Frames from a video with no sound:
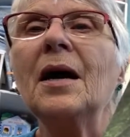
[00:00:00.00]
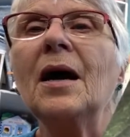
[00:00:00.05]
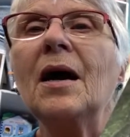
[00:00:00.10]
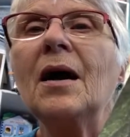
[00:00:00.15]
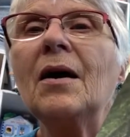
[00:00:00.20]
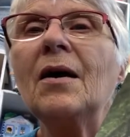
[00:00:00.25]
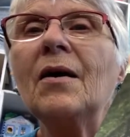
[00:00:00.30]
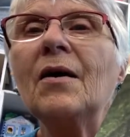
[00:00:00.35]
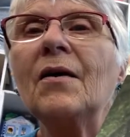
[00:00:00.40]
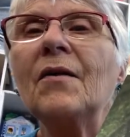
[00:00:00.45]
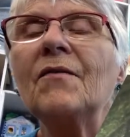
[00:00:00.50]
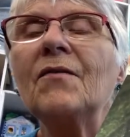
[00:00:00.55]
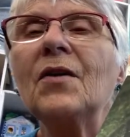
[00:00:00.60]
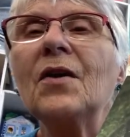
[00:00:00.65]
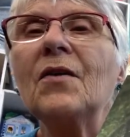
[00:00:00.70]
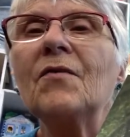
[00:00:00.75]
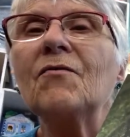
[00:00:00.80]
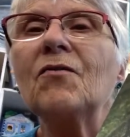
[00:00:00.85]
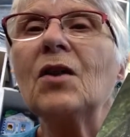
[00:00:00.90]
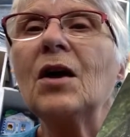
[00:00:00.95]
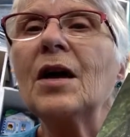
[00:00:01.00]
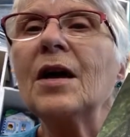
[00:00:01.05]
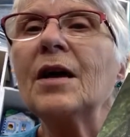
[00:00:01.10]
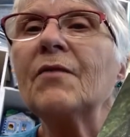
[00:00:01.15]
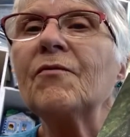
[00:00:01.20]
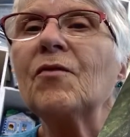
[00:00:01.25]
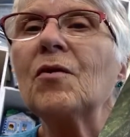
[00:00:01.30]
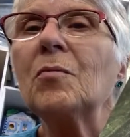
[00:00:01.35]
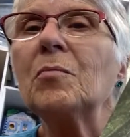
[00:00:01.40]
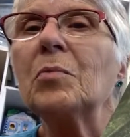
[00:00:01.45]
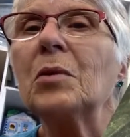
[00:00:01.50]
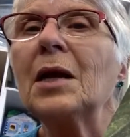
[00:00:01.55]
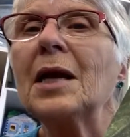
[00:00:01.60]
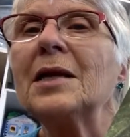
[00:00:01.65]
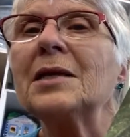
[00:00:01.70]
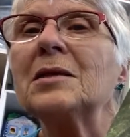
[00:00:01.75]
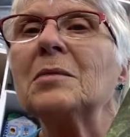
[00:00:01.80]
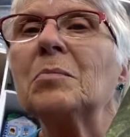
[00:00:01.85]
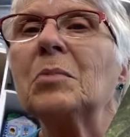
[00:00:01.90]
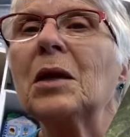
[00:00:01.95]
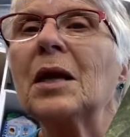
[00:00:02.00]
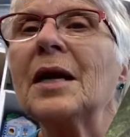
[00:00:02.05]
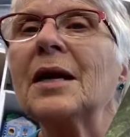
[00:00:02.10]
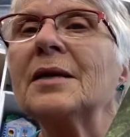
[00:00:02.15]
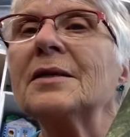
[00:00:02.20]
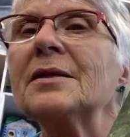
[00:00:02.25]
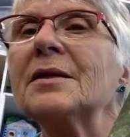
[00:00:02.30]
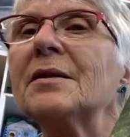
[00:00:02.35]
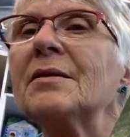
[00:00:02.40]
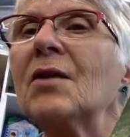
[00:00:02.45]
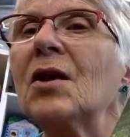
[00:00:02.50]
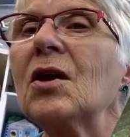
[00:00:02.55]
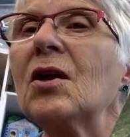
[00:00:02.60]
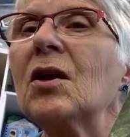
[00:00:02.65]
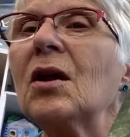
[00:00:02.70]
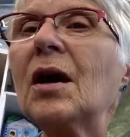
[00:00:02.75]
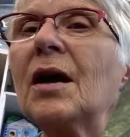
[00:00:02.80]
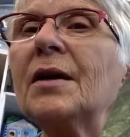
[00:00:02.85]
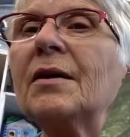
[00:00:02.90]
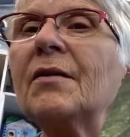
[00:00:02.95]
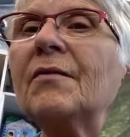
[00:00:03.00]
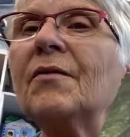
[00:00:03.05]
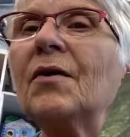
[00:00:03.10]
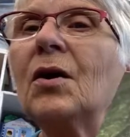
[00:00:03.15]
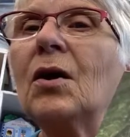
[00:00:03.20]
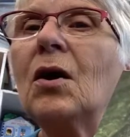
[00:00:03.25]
of flying from plant to plant, and they kind of